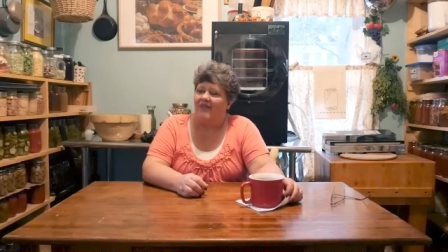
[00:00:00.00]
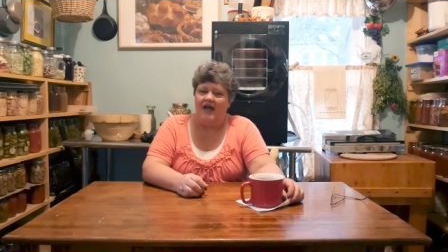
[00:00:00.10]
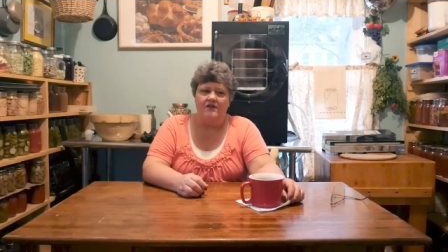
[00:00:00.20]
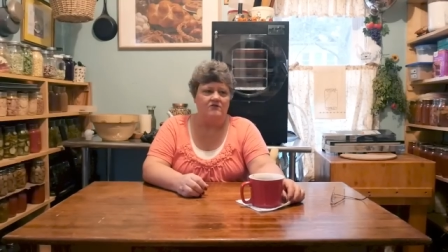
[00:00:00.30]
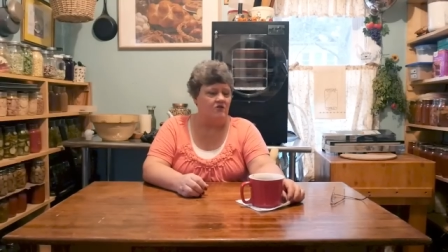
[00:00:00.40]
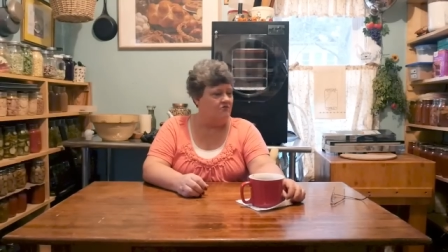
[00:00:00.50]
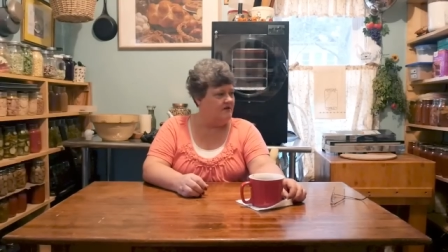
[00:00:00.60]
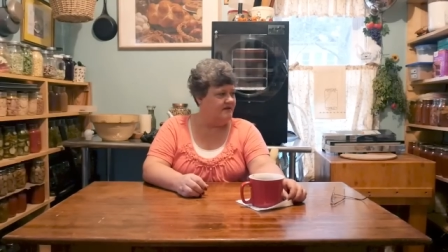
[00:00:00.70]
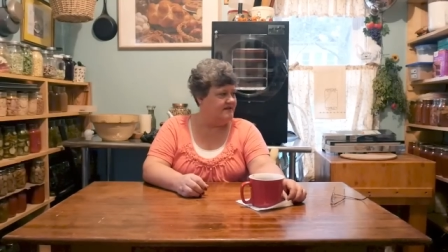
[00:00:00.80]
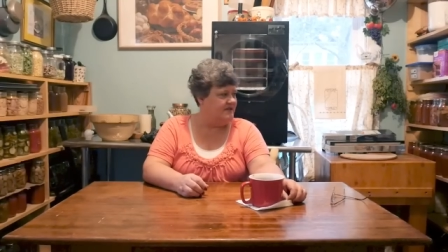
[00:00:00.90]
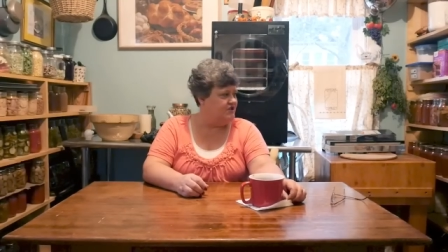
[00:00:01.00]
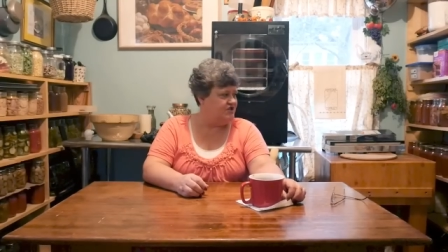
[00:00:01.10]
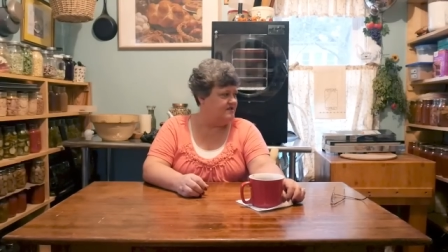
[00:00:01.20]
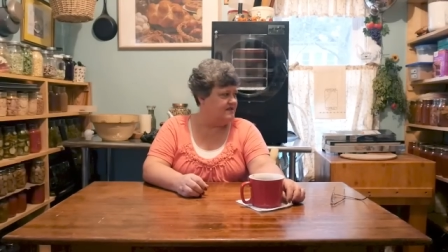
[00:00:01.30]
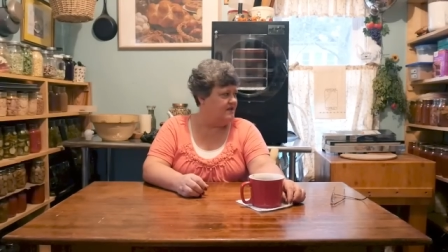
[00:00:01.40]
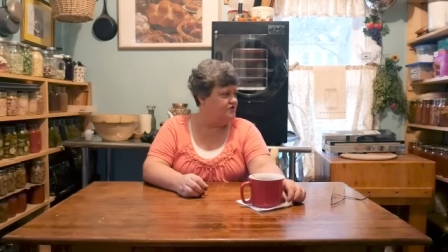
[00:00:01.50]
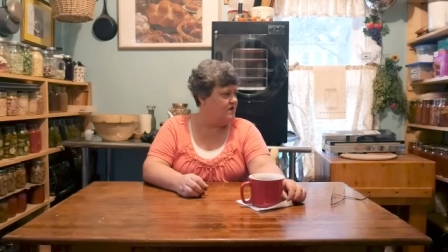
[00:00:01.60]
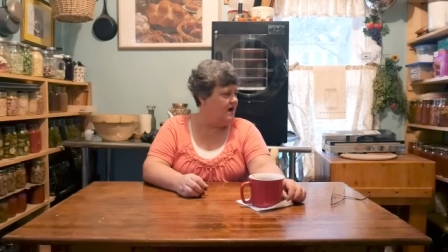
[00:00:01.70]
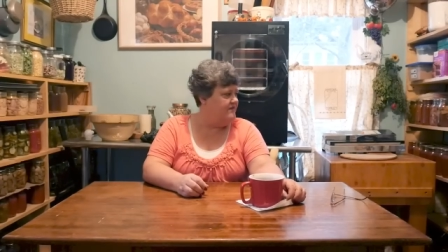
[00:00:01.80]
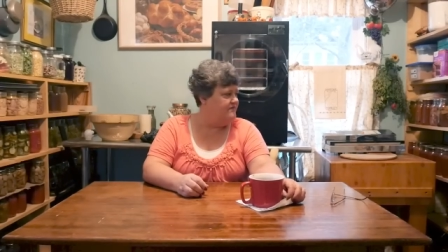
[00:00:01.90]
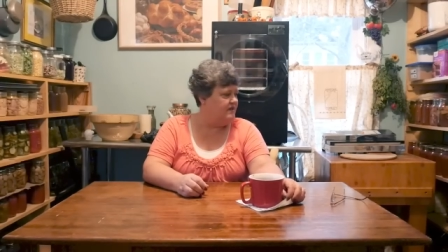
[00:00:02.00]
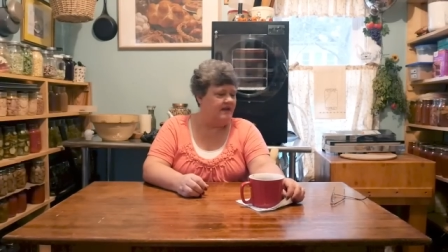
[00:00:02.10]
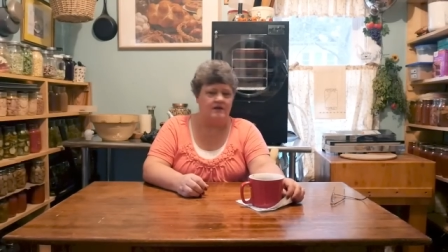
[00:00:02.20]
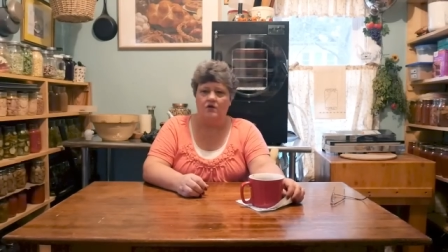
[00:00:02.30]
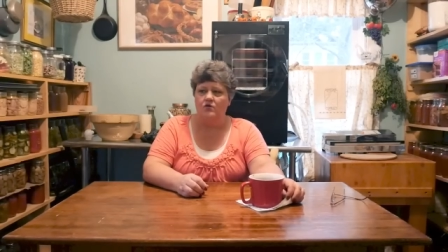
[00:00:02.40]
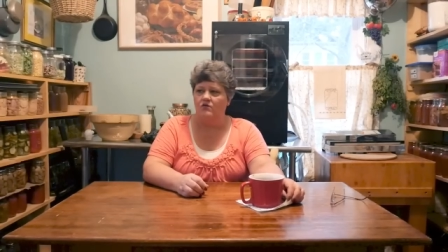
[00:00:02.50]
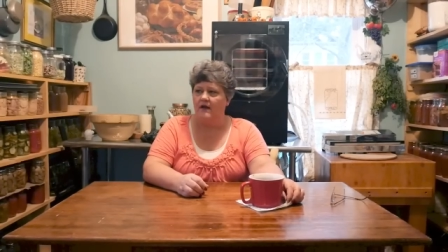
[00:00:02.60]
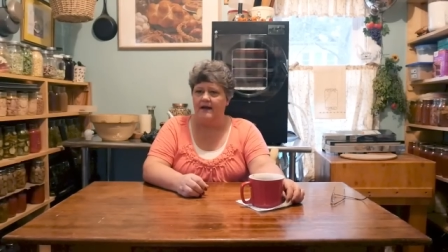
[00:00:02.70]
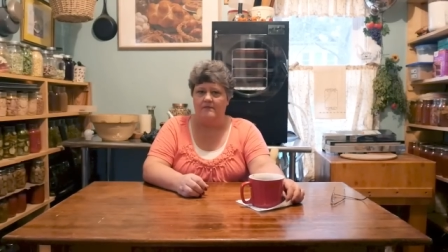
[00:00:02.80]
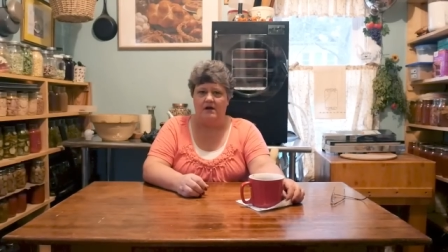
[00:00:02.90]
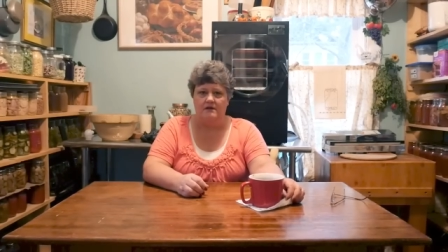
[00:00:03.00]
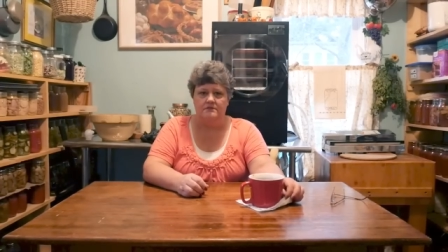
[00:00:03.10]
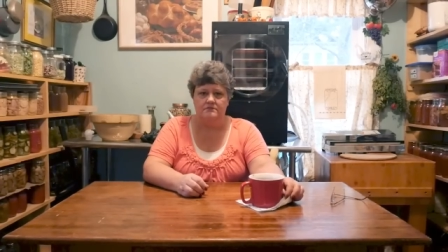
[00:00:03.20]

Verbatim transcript: I don't go in the ditch because I drive like an old grandma.